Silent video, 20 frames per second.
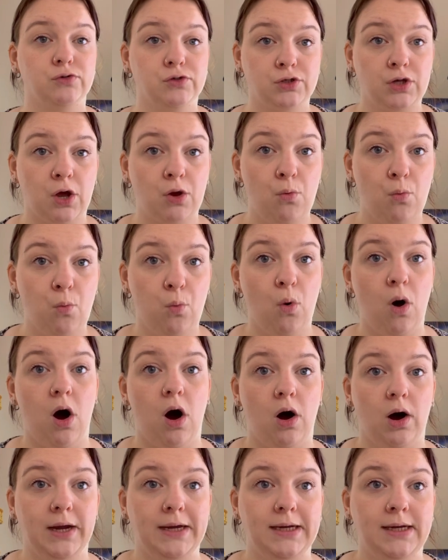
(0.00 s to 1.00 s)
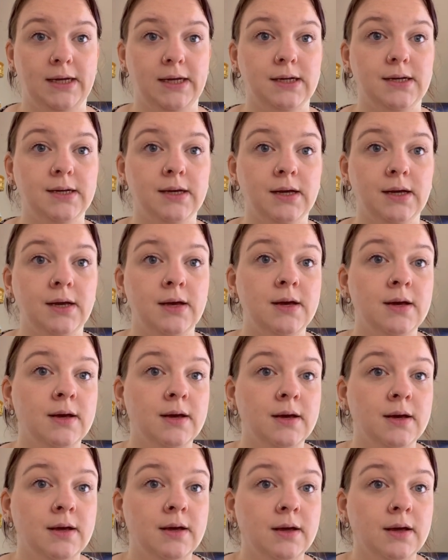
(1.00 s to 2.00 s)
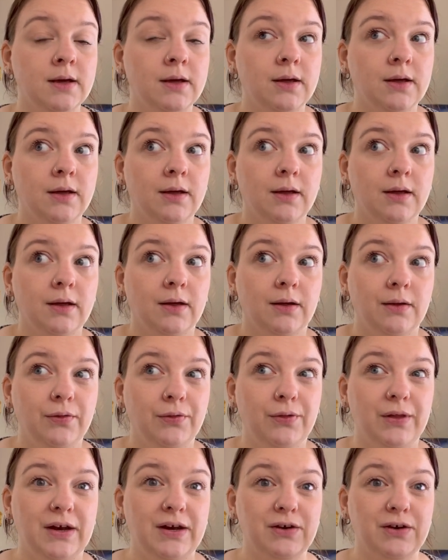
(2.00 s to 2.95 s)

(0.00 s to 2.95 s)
so wide that